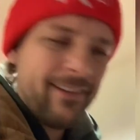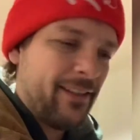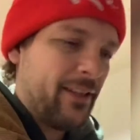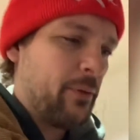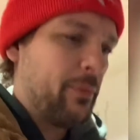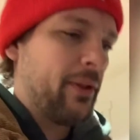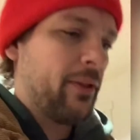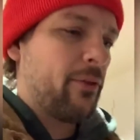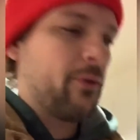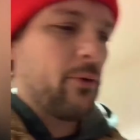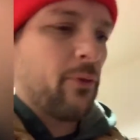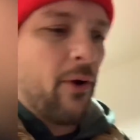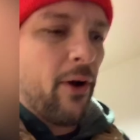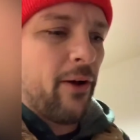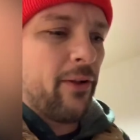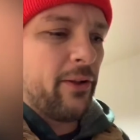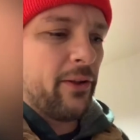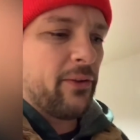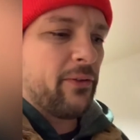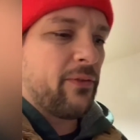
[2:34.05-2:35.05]
He went through
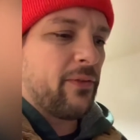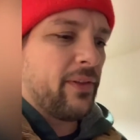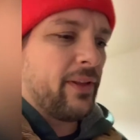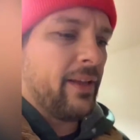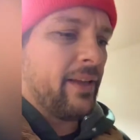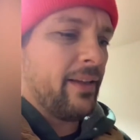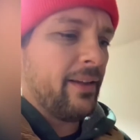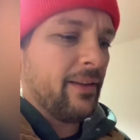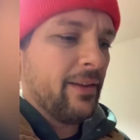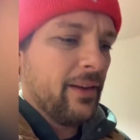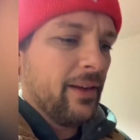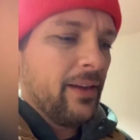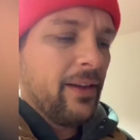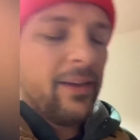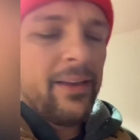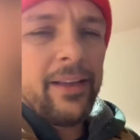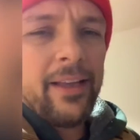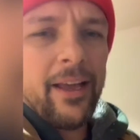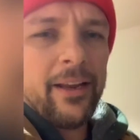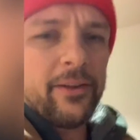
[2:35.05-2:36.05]
all of the
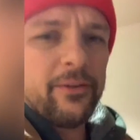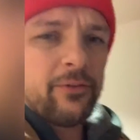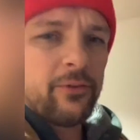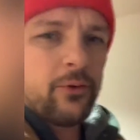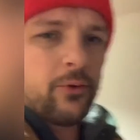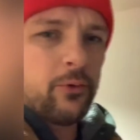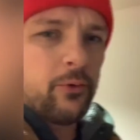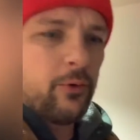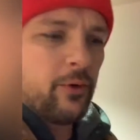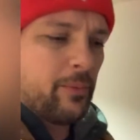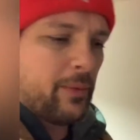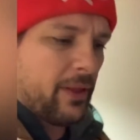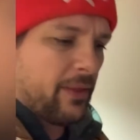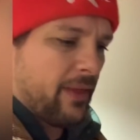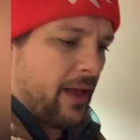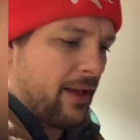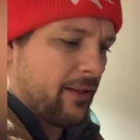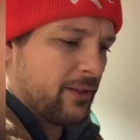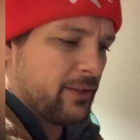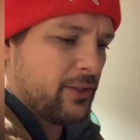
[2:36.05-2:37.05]
kind of cool
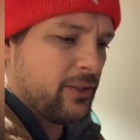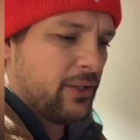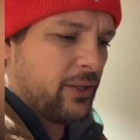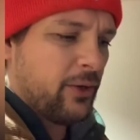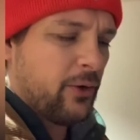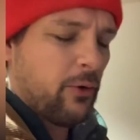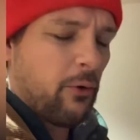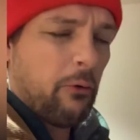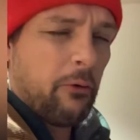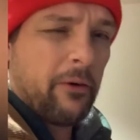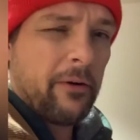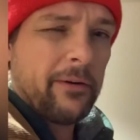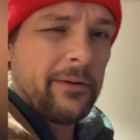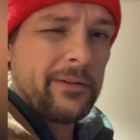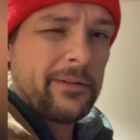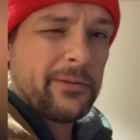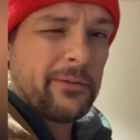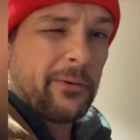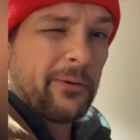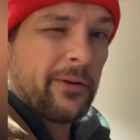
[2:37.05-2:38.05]
mythology or
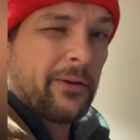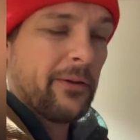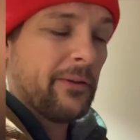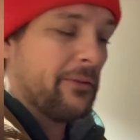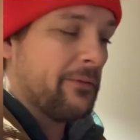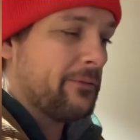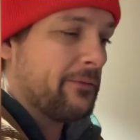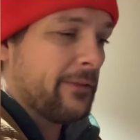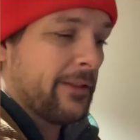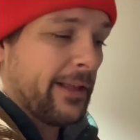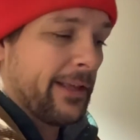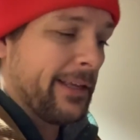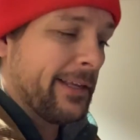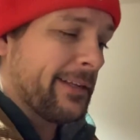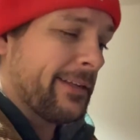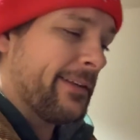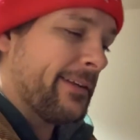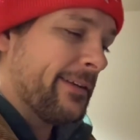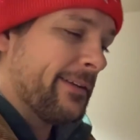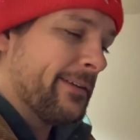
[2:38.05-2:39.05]
sort of like
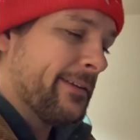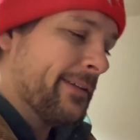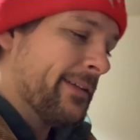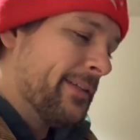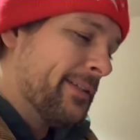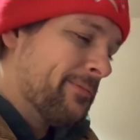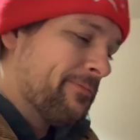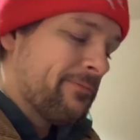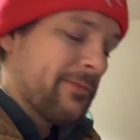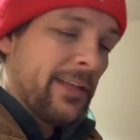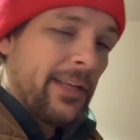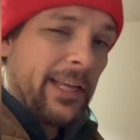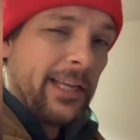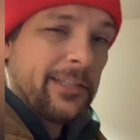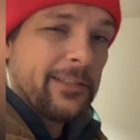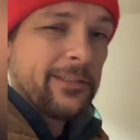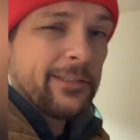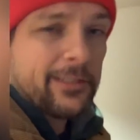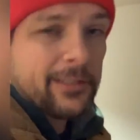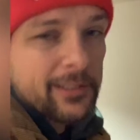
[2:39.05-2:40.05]

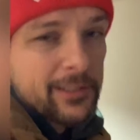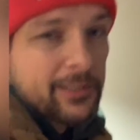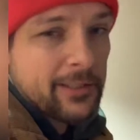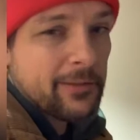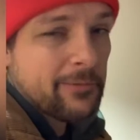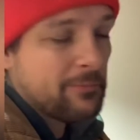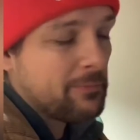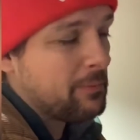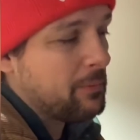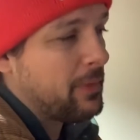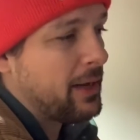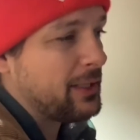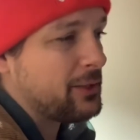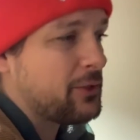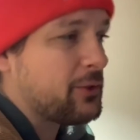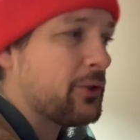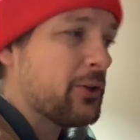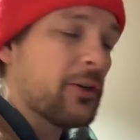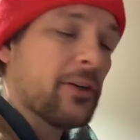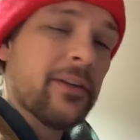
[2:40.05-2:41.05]
ancient
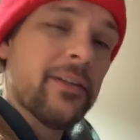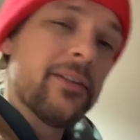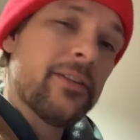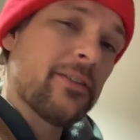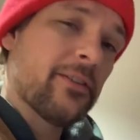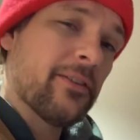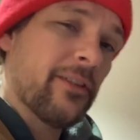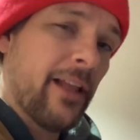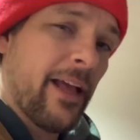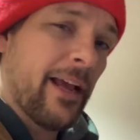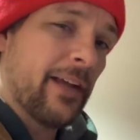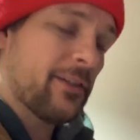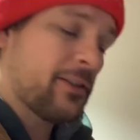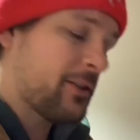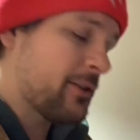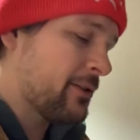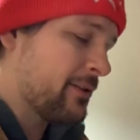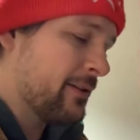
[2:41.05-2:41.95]
monster slash